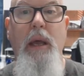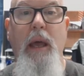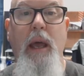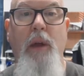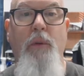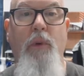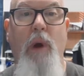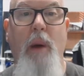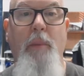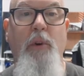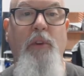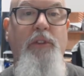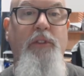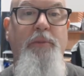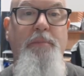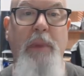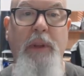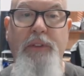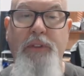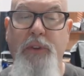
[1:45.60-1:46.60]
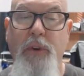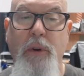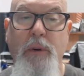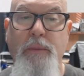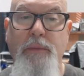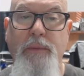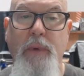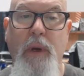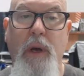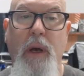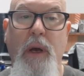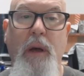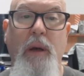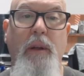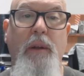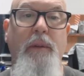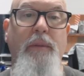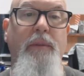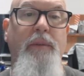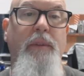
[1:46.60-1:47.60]
and Robert Spitzer,
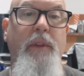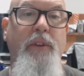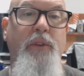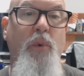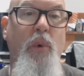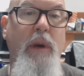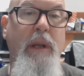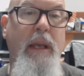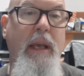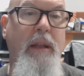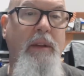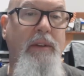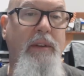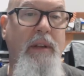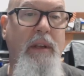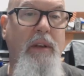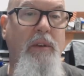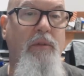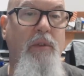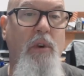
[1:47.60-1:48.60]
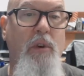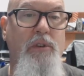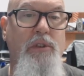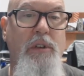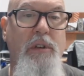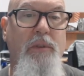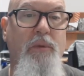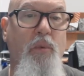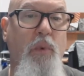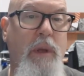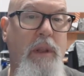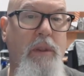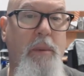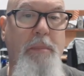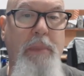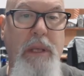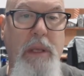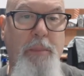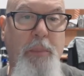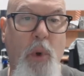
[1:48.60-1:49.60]
the 2018 version of We the
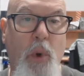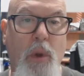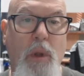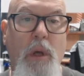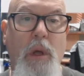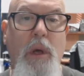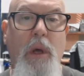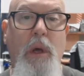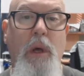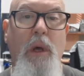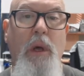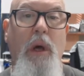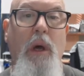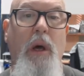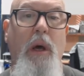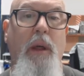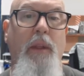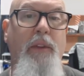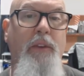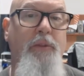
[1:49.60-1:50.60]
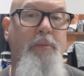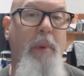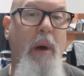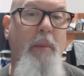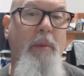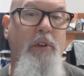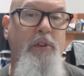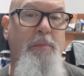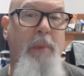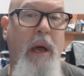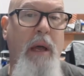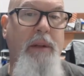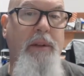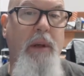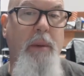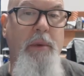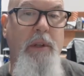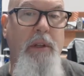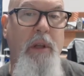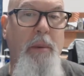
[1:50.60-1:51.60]
People that's published by
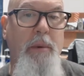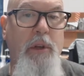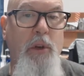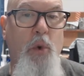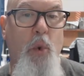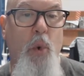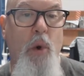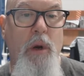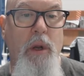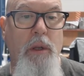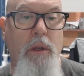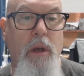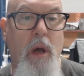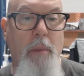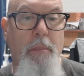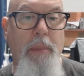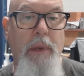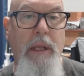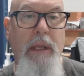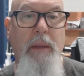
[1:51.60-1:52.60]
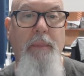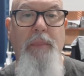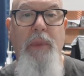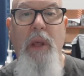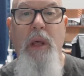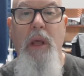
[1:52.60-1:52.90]
W.W. Norton and Company.